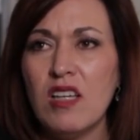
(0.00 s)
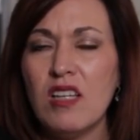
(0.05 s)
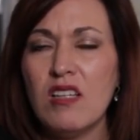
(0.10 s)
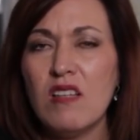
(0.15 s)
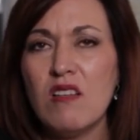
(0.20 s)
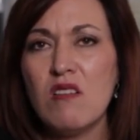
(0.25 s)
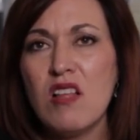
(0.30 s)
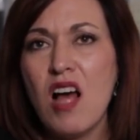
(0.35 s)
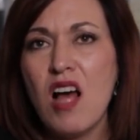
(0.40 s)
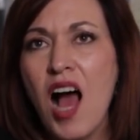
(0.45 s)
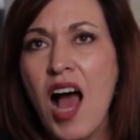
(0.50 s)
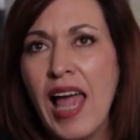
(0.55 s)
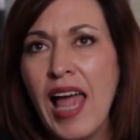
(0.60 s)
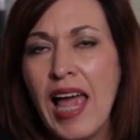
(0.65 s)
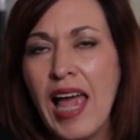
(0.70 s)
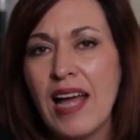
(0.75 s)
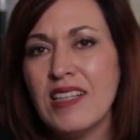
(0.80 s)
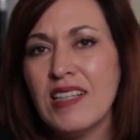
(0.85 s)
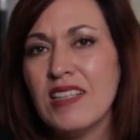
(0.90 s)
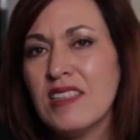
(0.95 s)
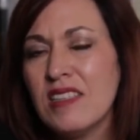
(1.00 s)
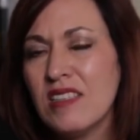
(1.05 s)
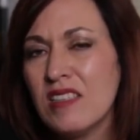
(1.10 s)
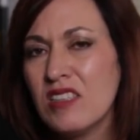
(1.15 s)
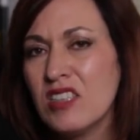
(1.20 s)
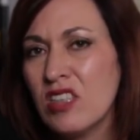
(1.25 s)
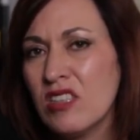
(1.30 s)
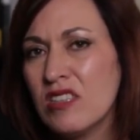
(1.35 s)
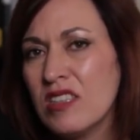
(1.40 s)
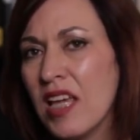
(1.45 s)
i had to, to
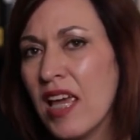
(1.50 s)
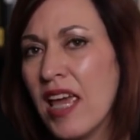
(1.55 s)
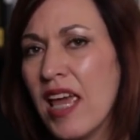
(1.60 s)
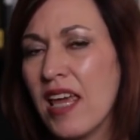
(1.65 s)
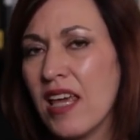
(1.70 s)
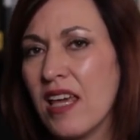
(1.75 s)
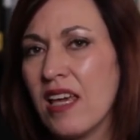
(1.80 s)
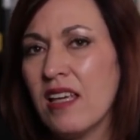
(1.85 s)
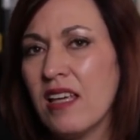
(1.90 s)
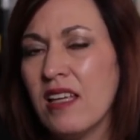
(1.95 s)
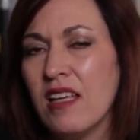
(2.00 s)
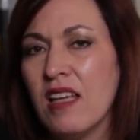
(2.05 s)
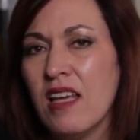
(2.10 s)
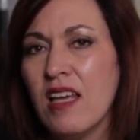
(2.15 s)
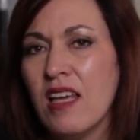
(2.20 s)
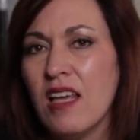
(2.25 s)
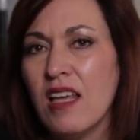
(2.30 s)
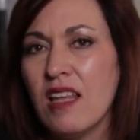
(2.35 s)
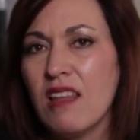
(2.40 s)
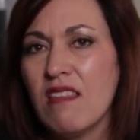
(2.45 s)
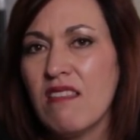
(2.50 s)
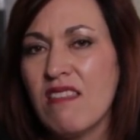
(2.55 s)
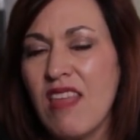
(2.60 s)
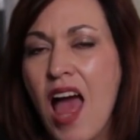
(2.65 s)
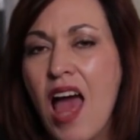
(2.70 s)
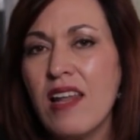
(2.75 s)
take that